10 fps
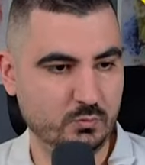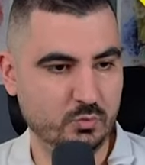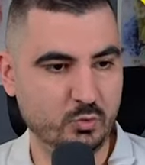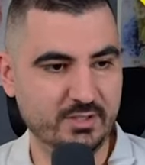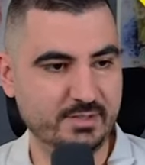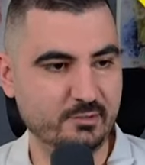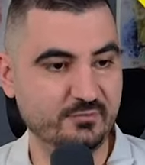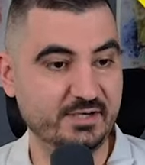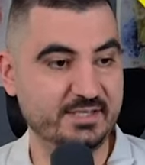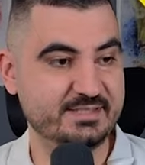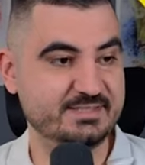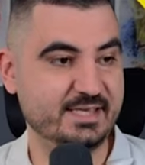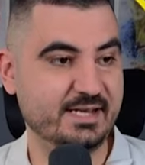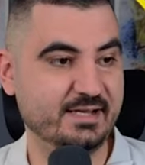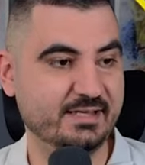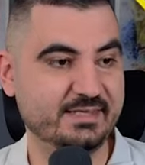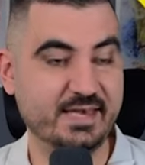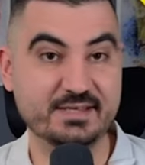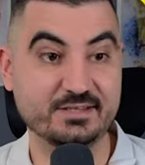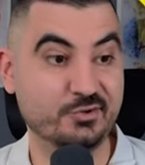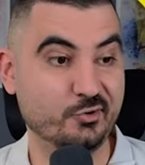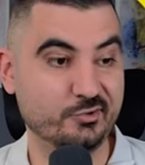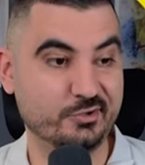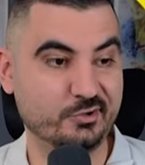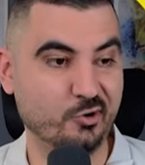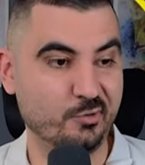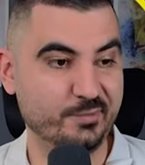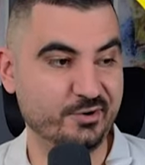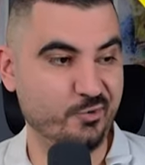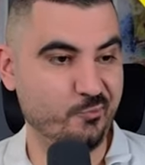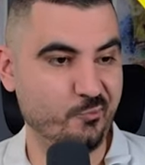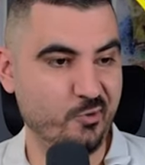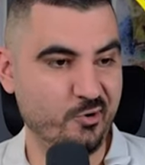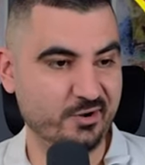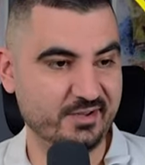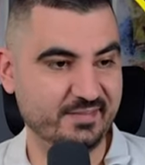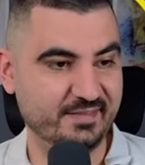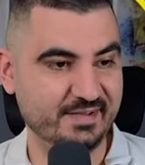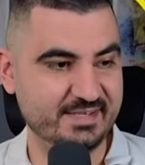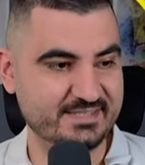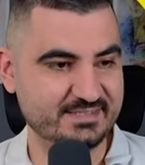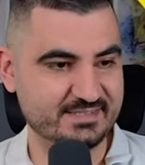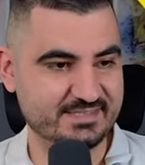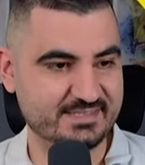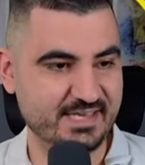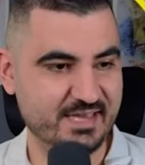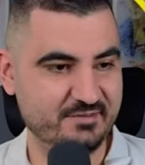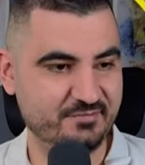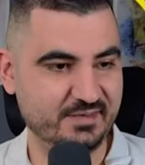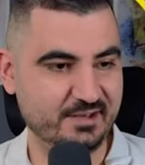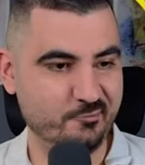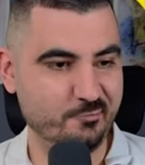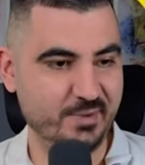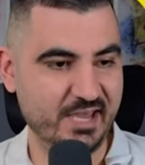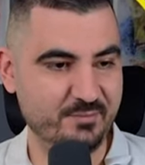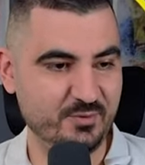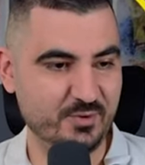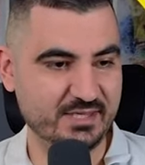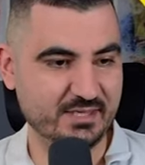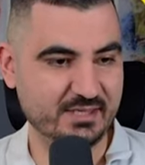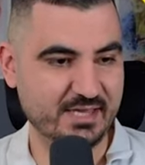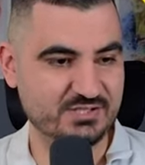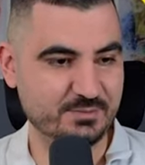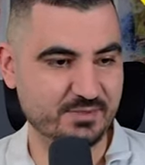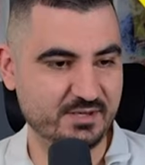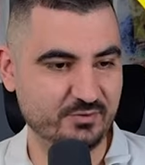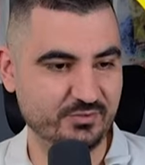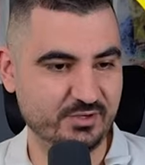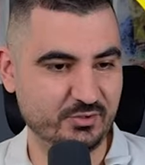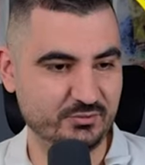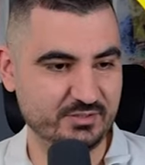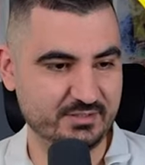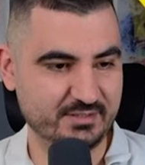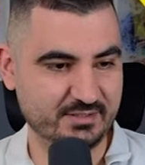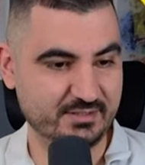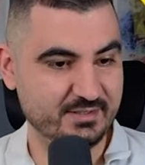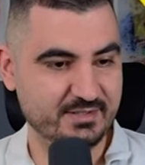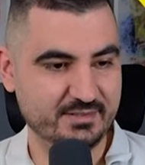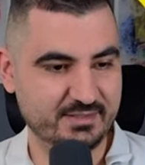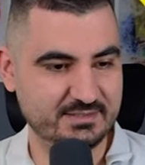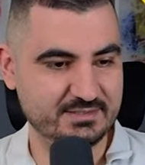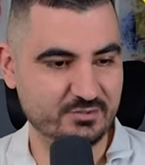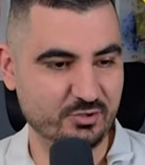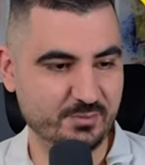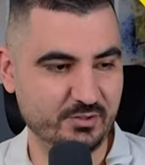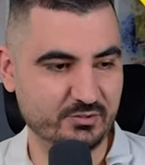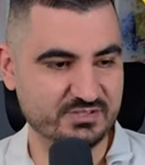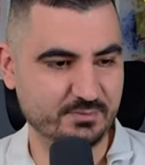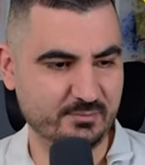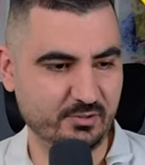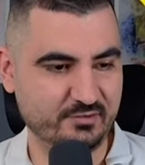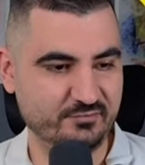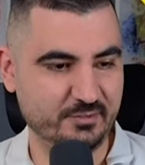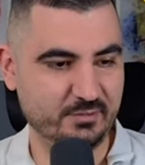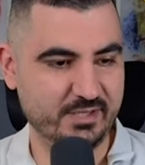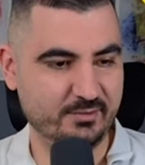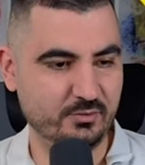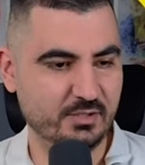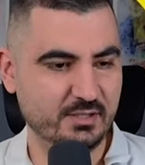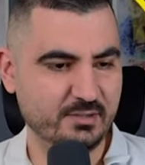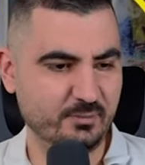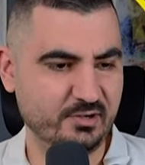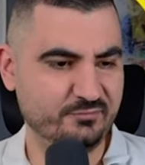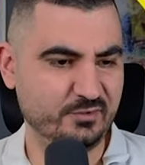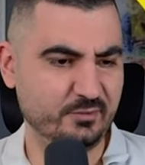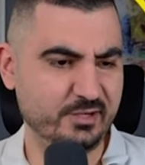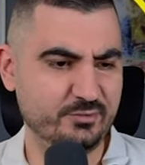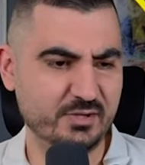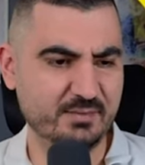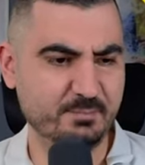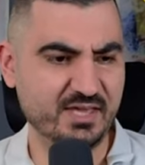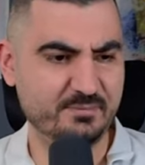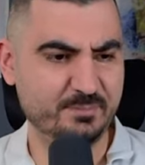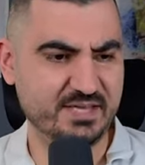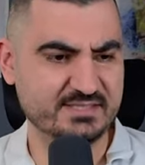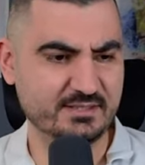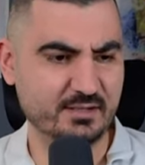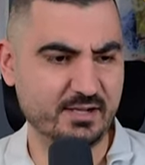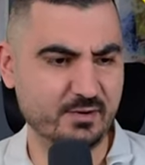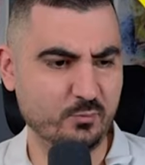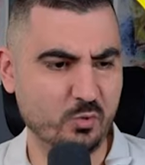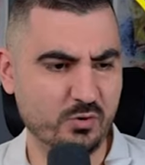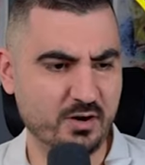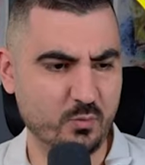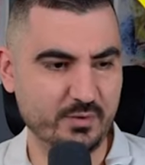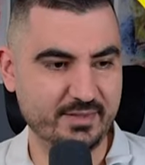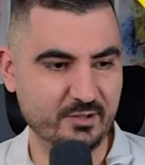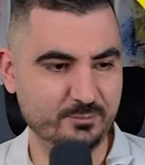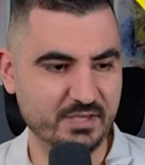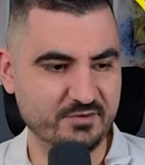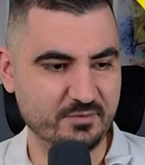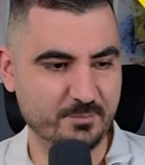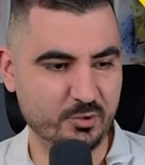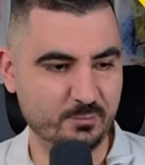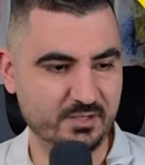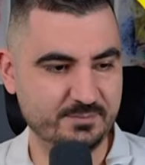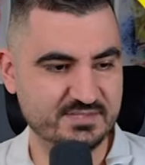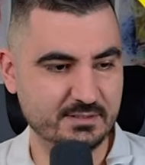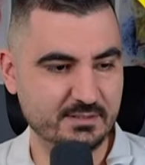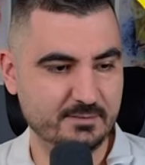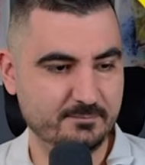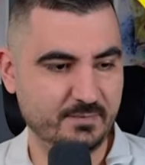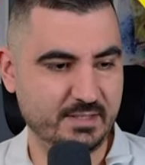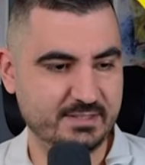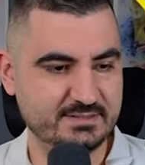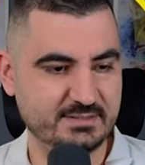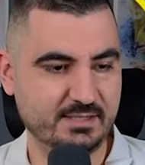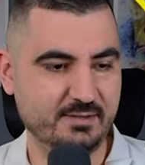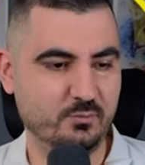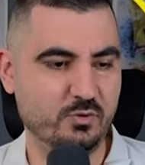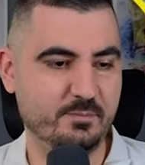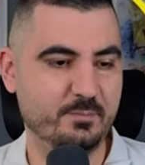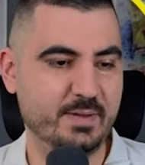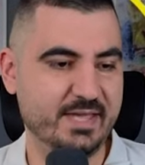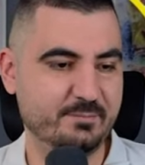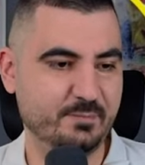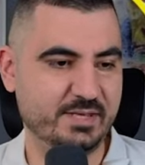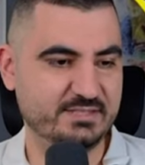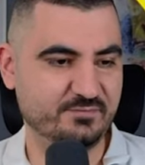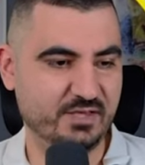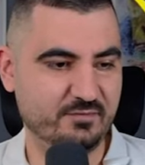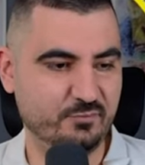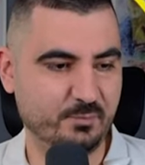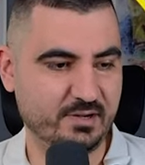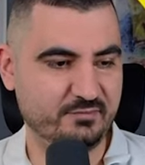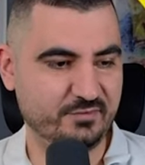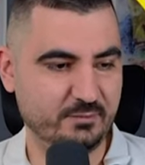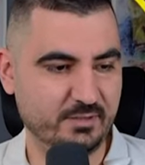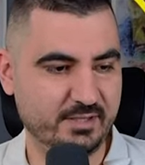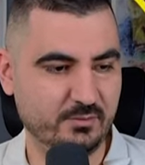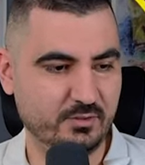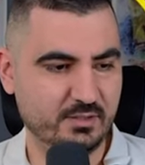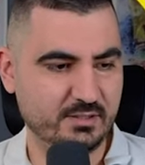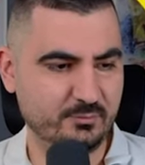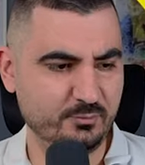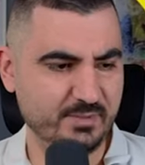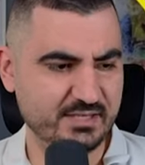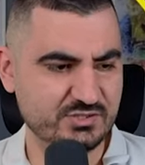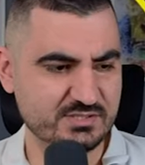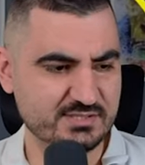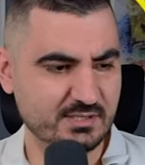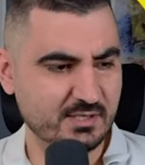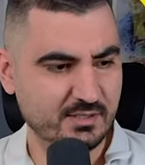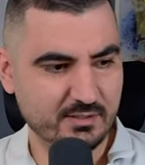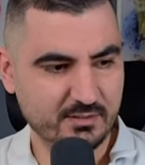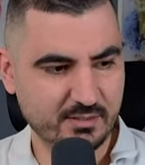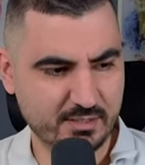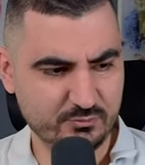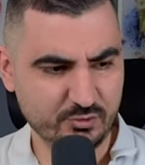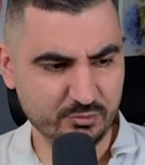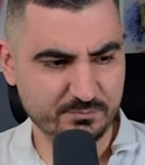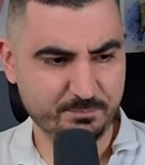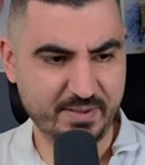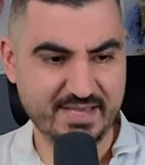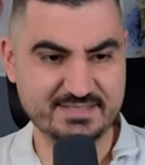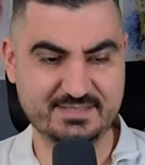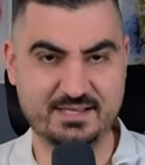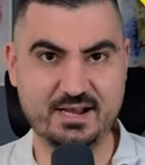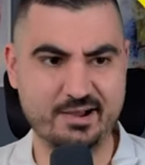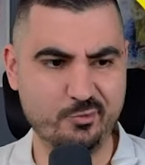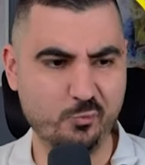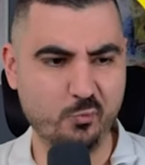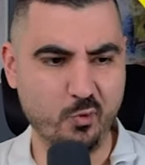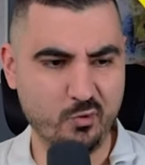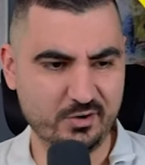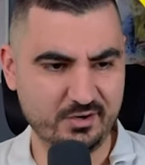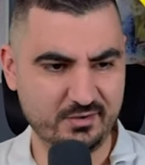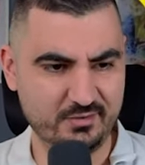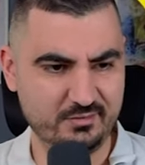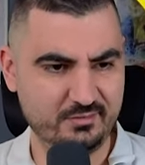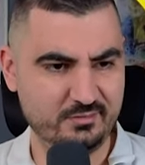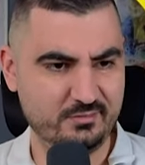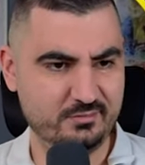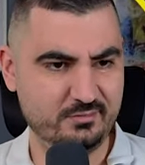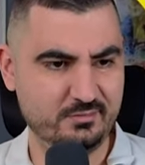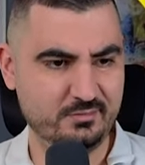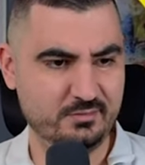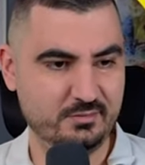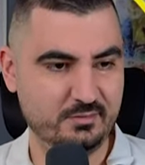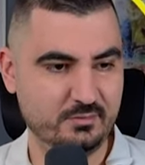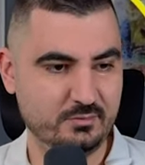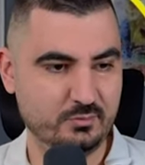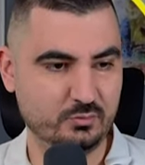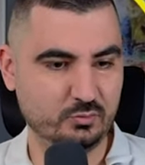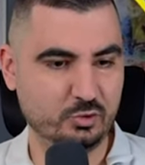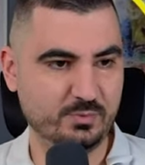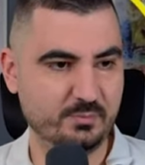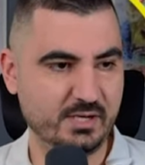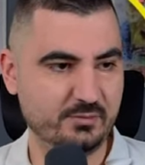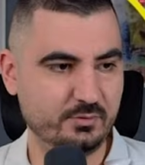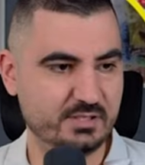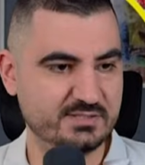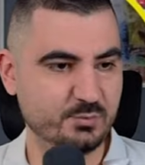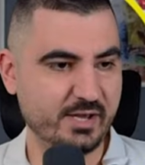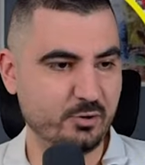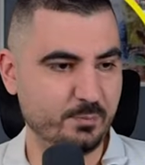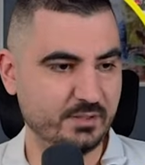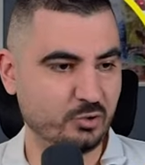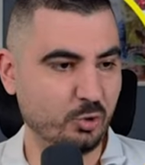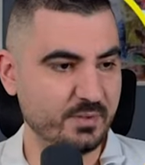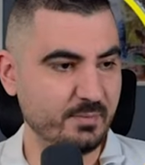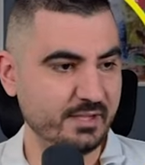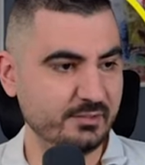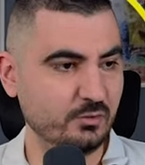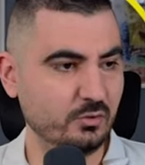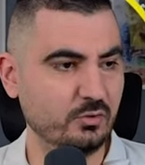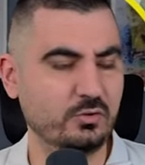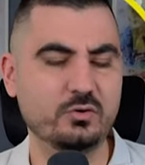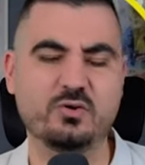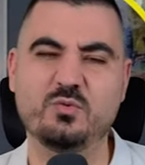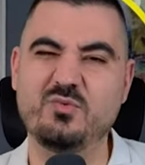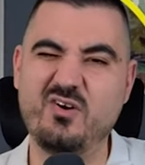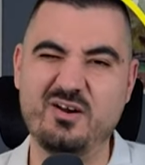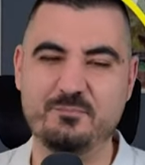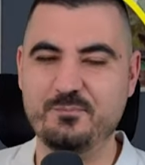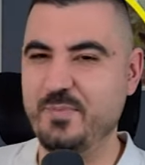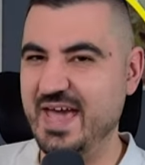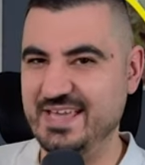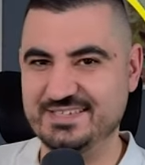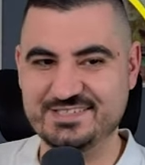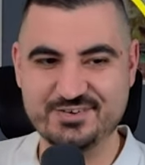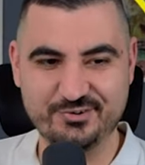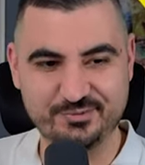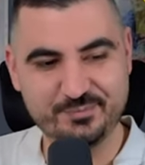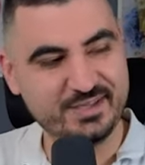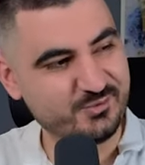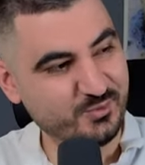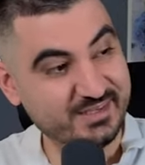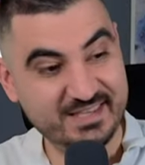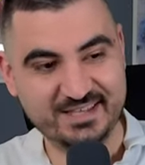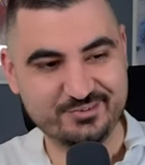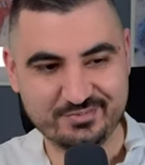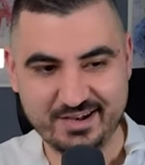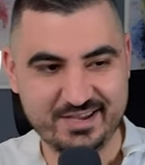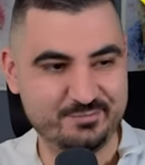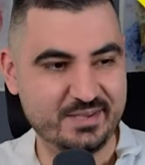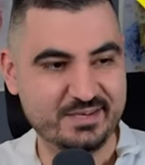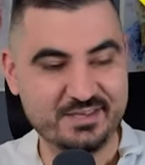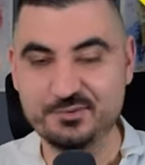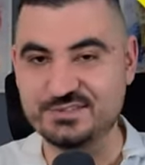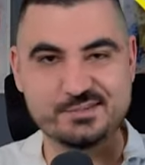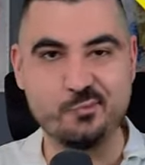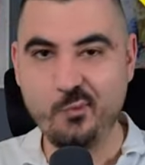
Ooh, Julian Alvarez, and again Georg Kobel. What a nice save, and now maybe we can catch them here on the counter-attack. This is gonna be awesome. Come on, Rafael Leao. Come on, Rafael Leao. You can get past Kyle Walker without big of a problems. Nice. Ah, what a bad pass here from Rafael Leao. Come on, man, just... Can you not pass Kyle Walker? Oh, to Kobbie Mainoo. He's wide open. Kobbie Mainoo! What a bad shot, but we need to try it, man. He was